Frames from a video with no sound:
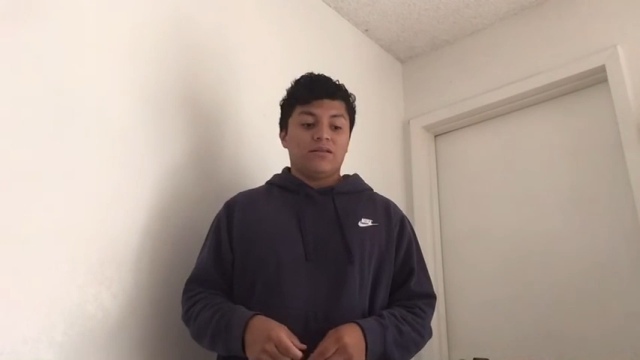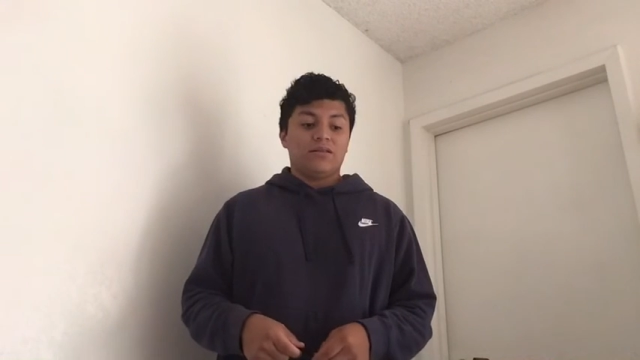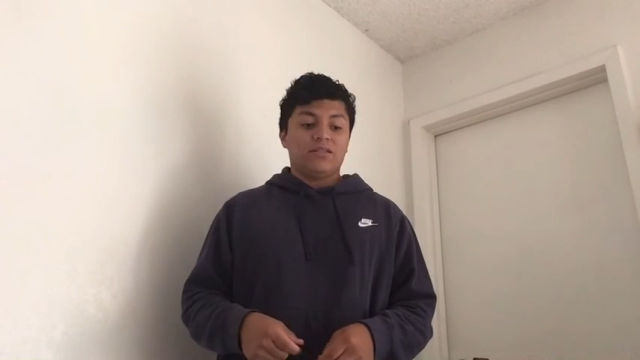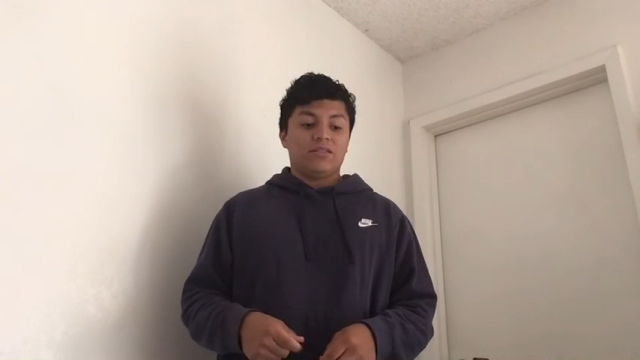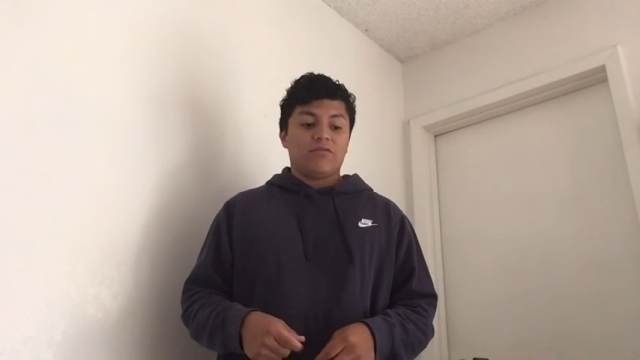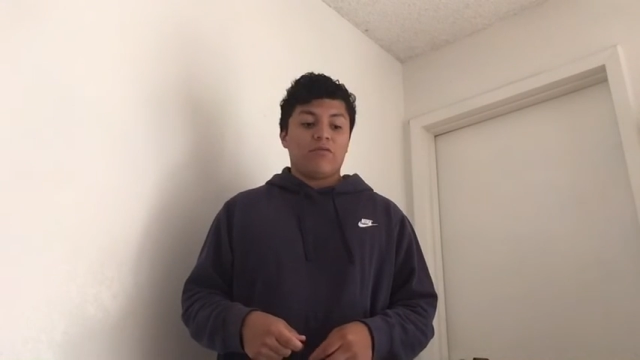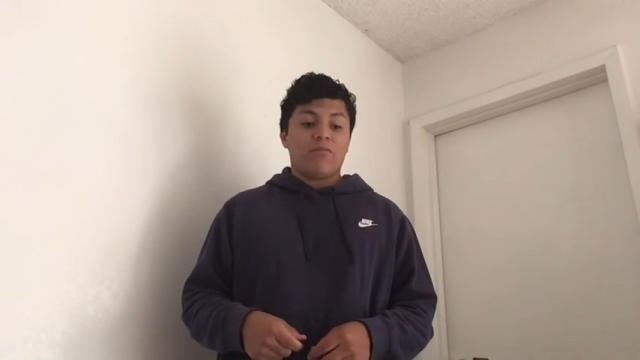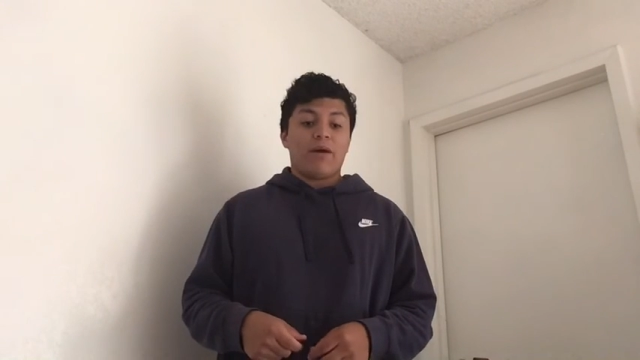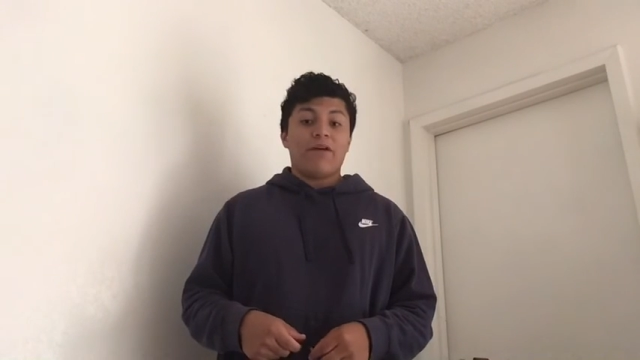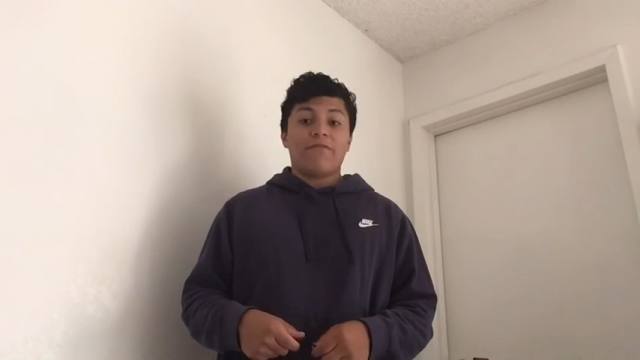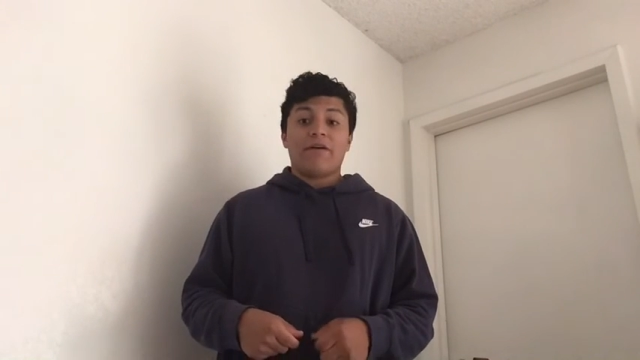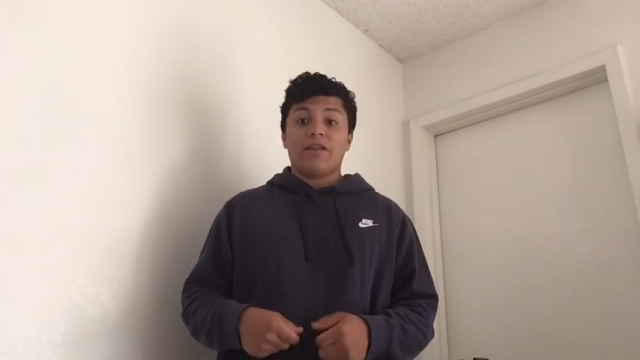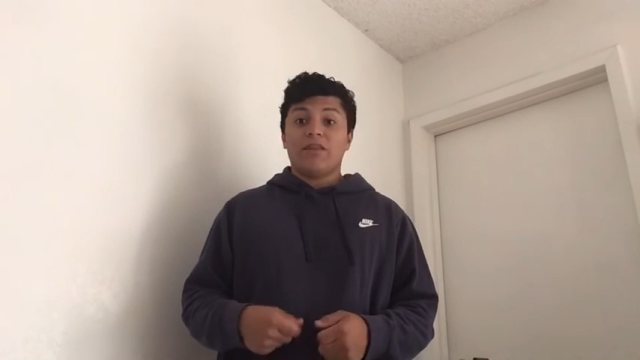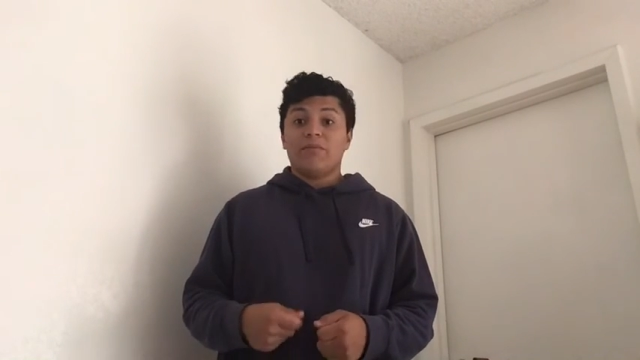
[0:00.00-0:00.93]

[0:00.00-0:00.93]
some of my family